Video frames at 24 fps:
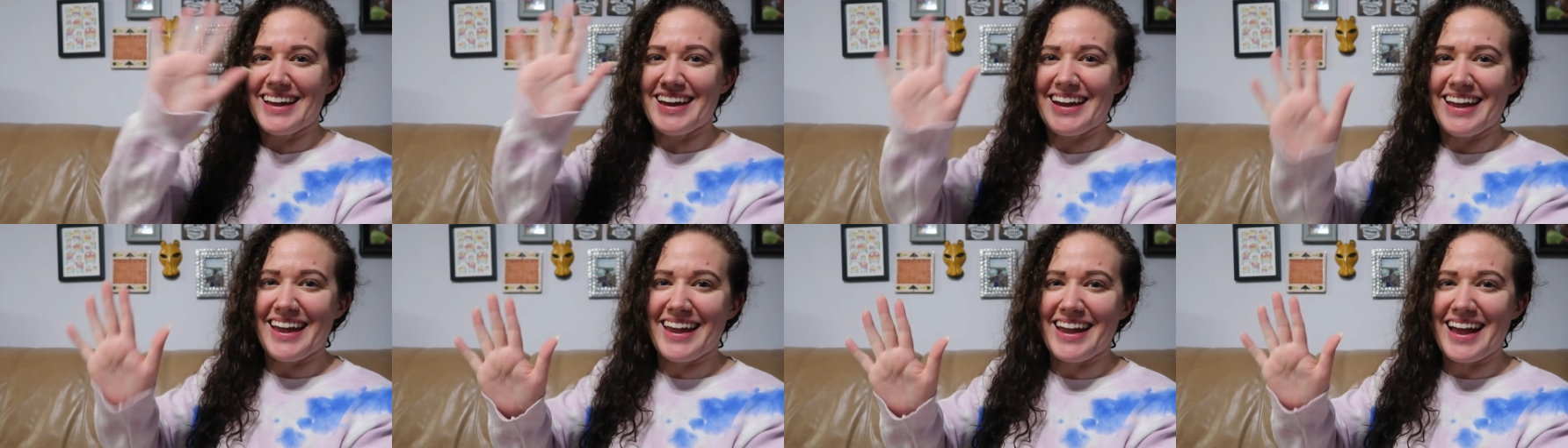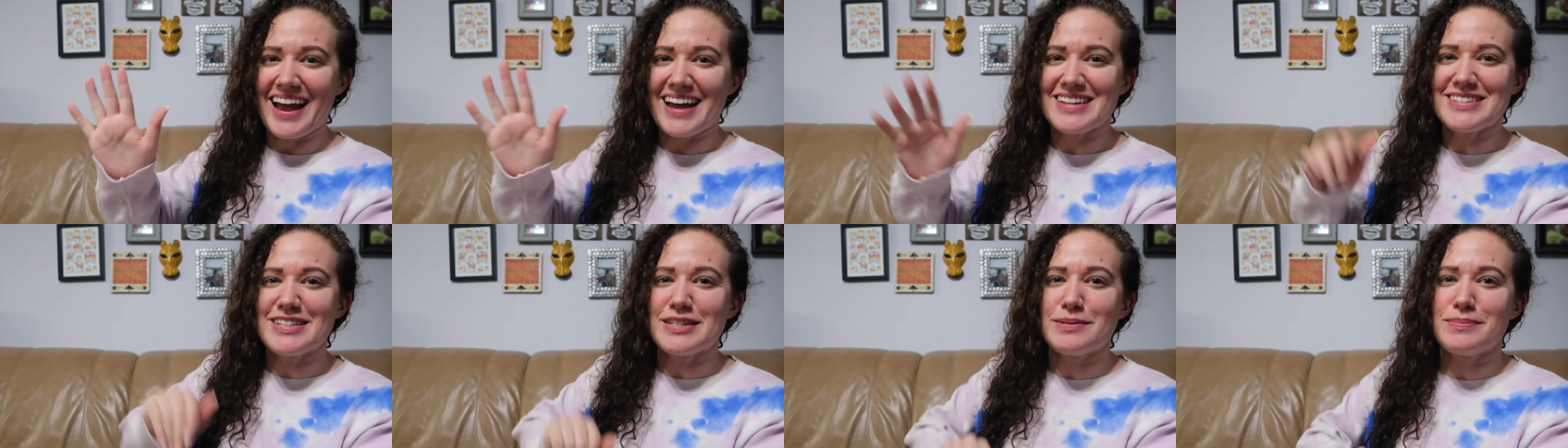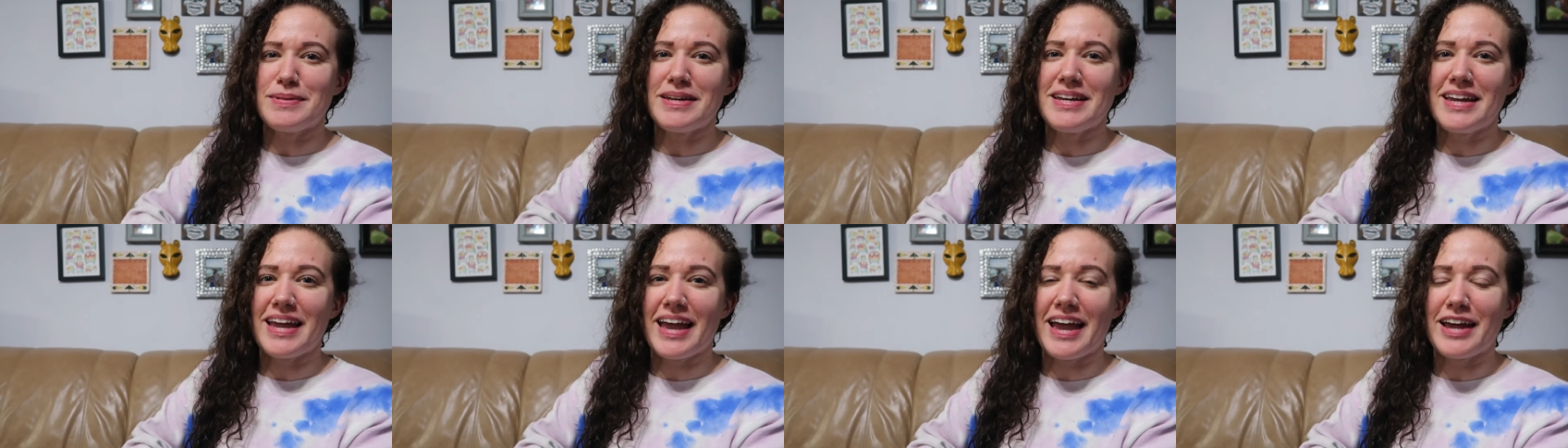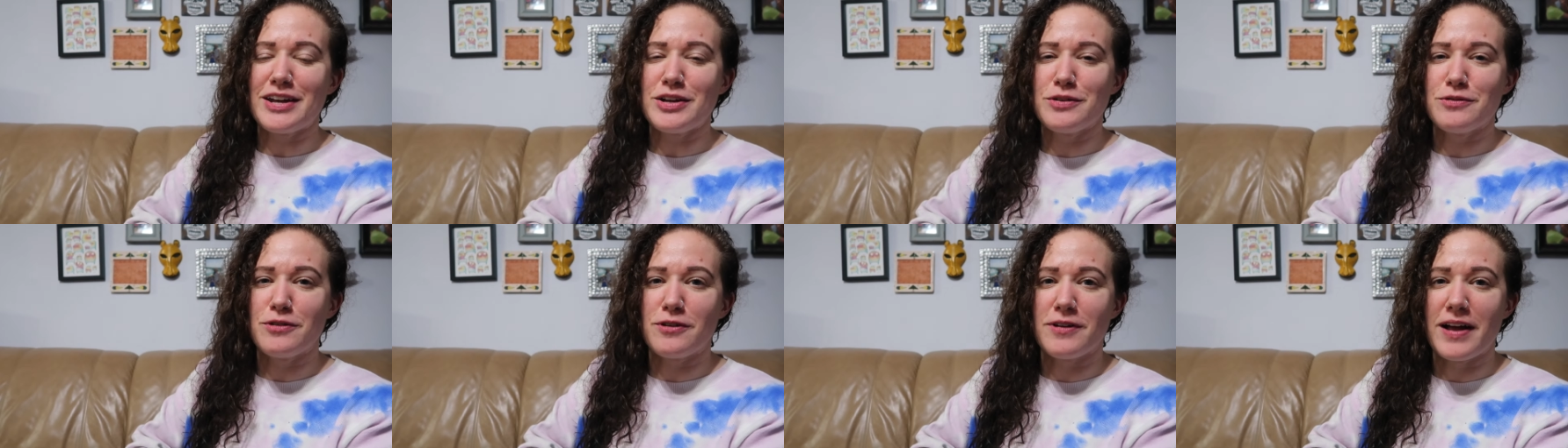Hey guys, it's me, Kay,
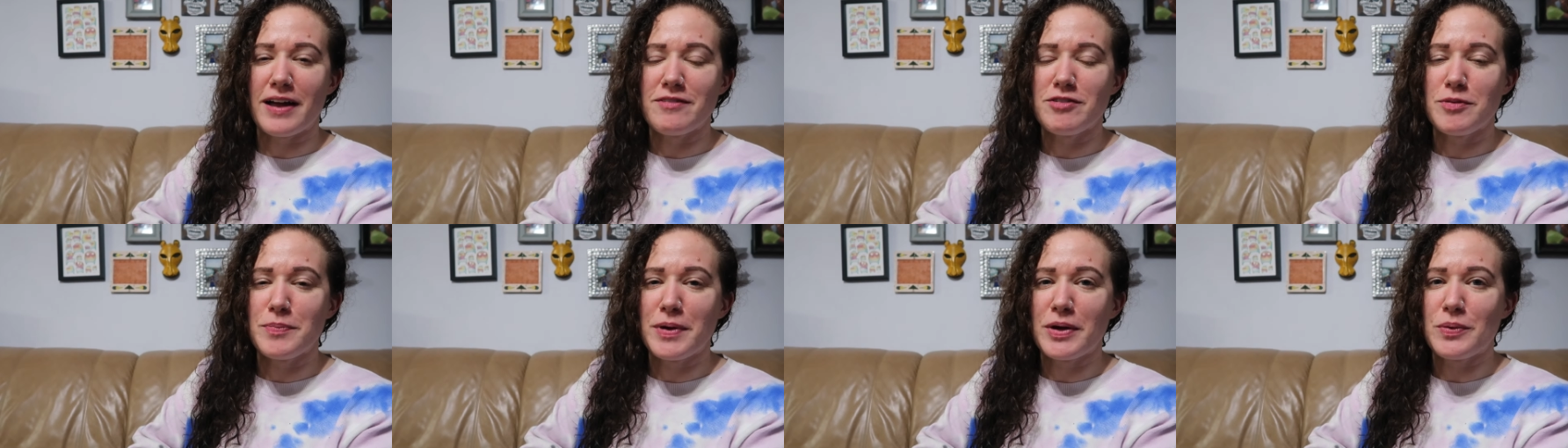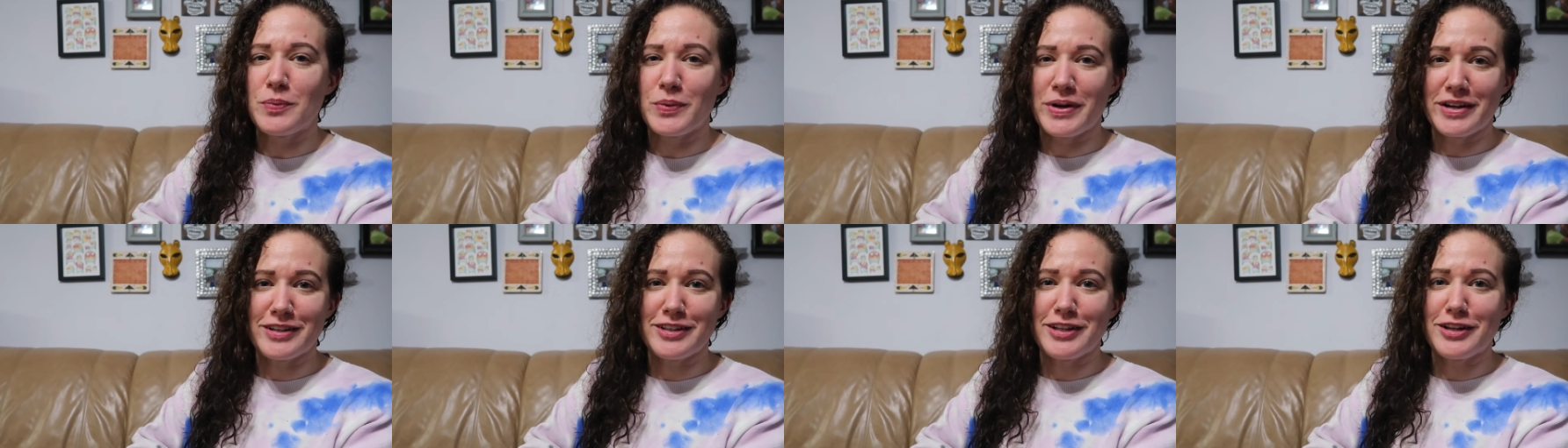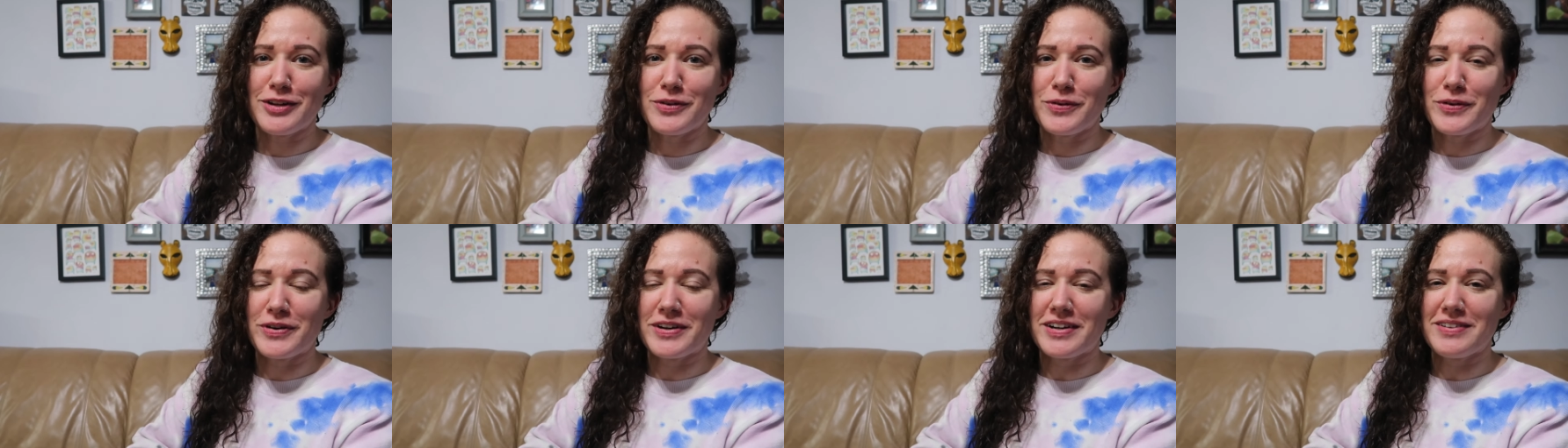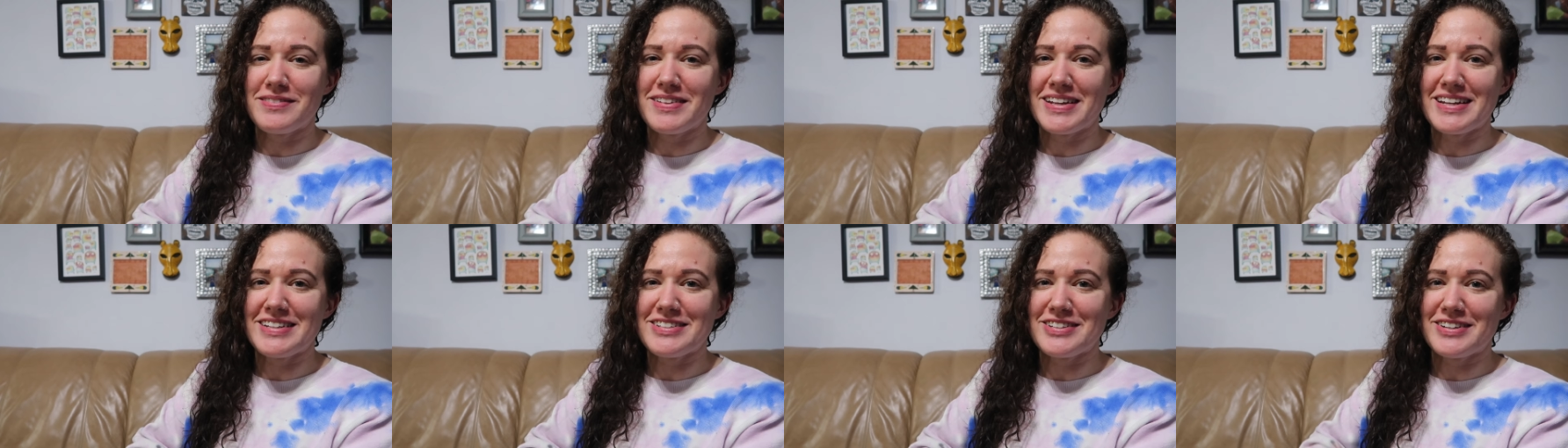and you've arrived in my weird little corner
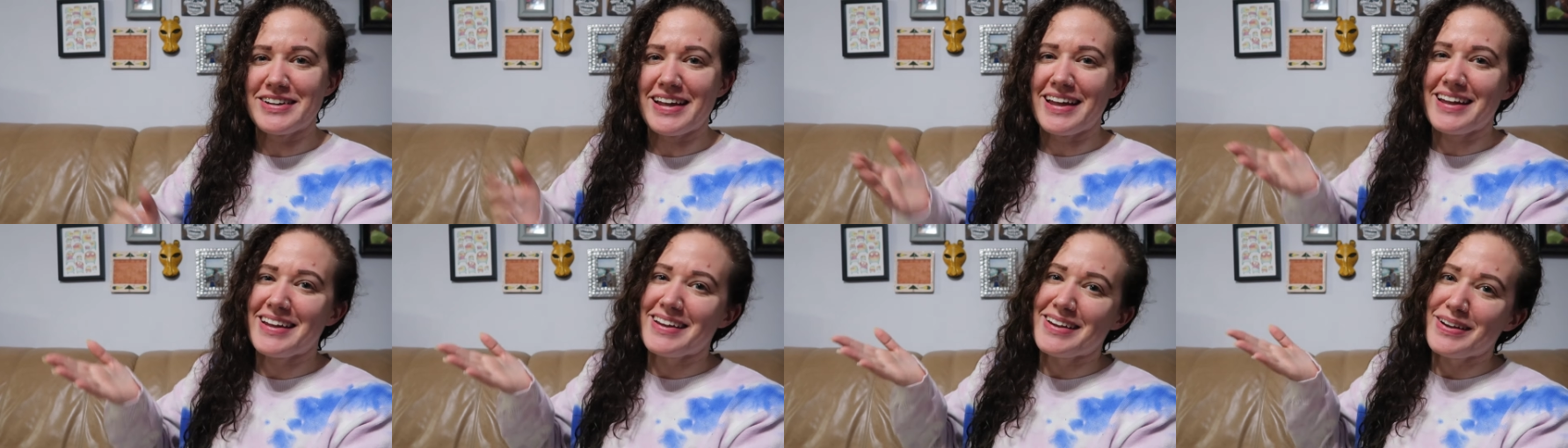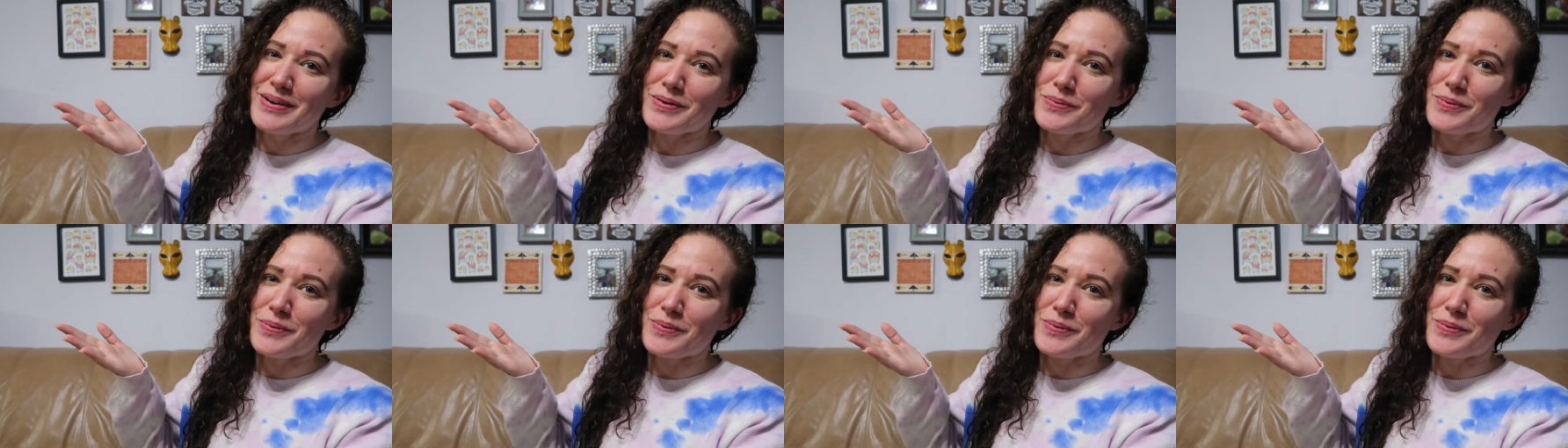of the internet.